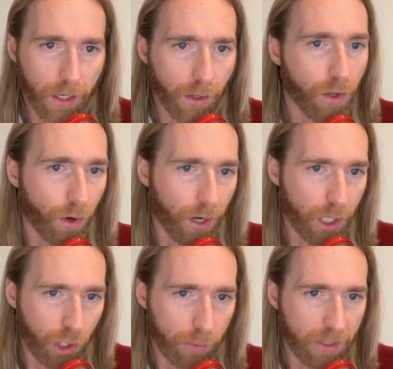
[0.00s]
You're going to
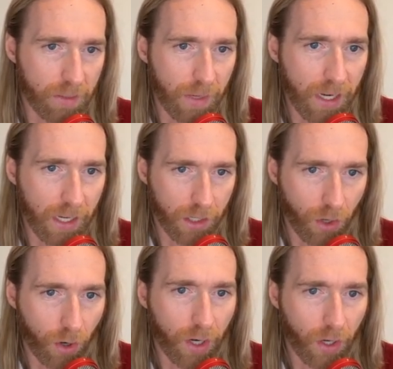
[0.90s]
show up to this meeting and
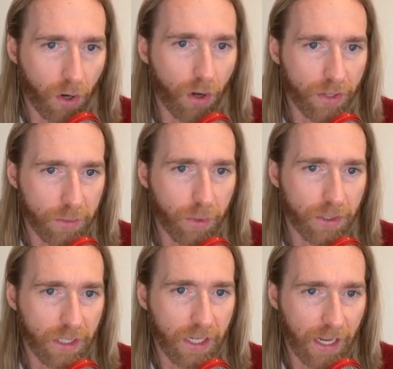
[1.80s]
you're going to call this
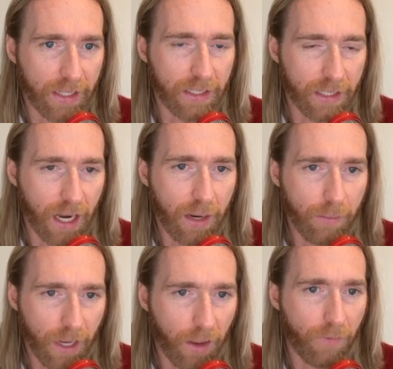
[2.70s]
person at this time
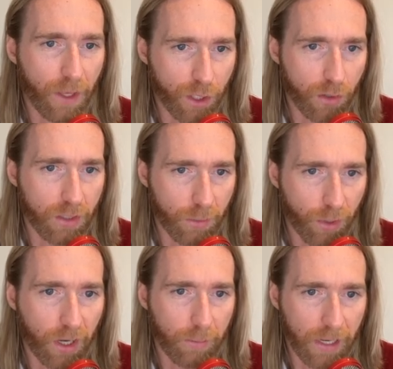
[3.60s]
if they choose to
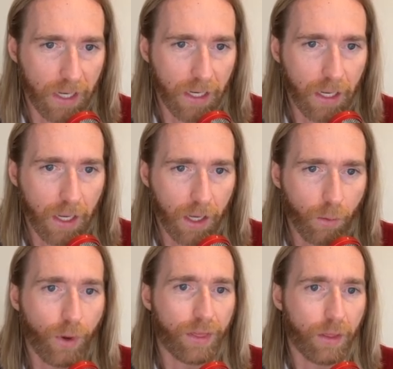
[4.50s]
book a meeting
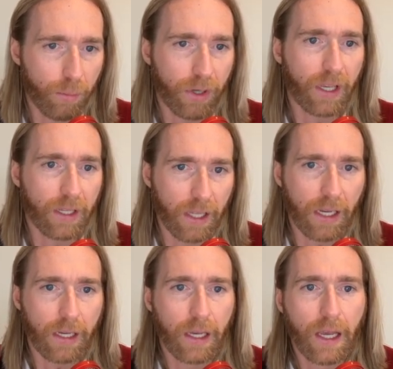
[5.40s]
with the booking link.